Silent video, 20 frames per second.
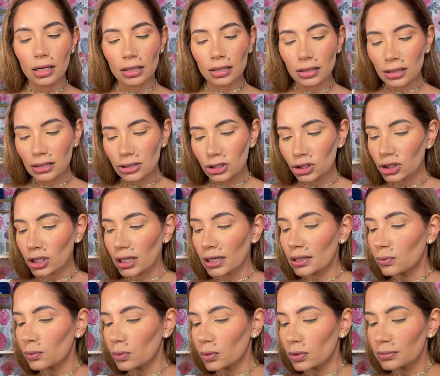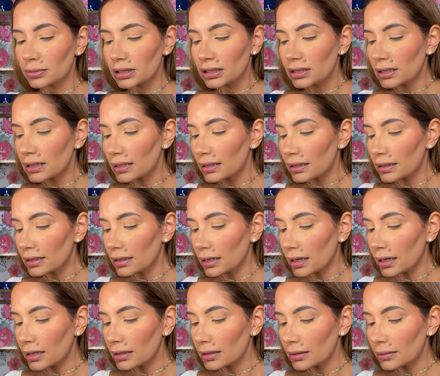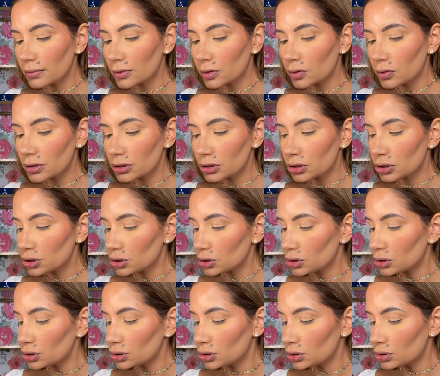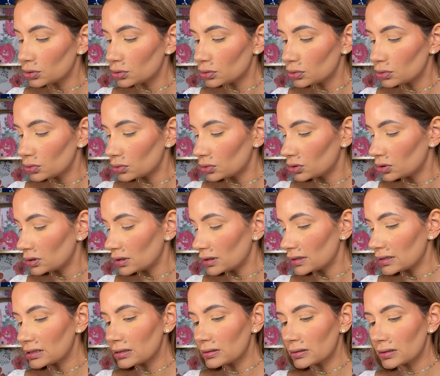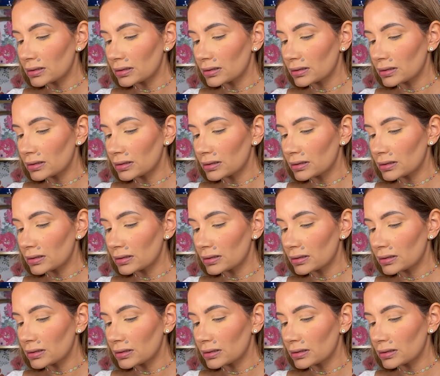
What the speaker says: The shade Woman, and I am going to use this